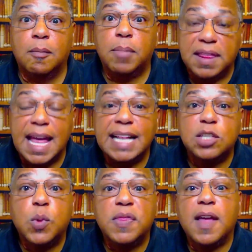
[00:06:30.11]
But
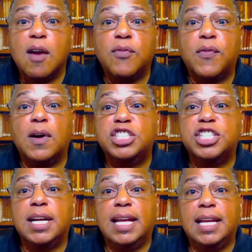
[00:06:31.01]
that's what their
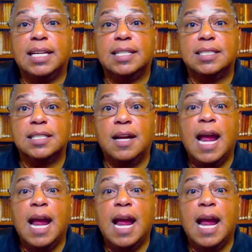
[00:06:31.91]
function is.